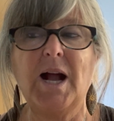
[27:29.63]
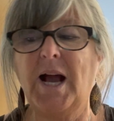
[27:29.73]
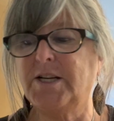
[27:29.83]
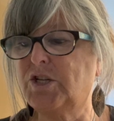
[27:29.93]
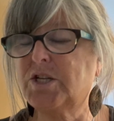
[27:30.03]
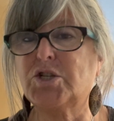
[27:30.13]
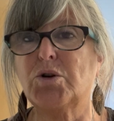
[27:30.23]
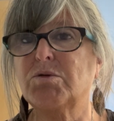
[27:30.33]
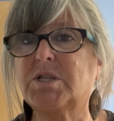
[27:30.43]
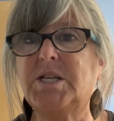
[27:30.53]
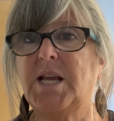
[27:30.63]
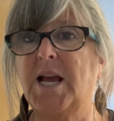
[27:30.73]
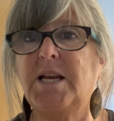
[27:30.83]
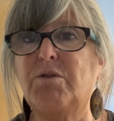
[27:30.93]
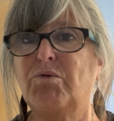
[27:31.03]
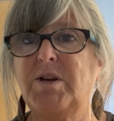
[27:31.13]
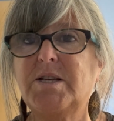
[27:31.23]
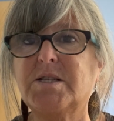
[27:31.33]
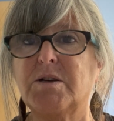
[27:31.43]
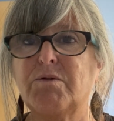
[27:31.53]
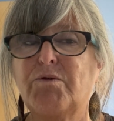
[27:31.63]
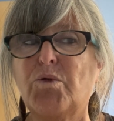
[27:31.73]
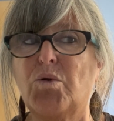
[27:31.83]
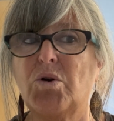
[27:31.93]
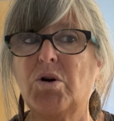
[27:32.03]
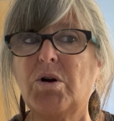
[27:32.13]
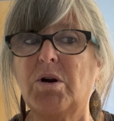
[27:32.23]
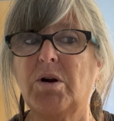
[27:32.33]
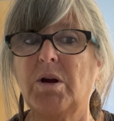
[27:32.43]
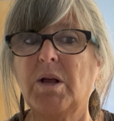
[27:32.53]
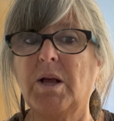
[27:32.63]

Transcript: I just don't see any reason for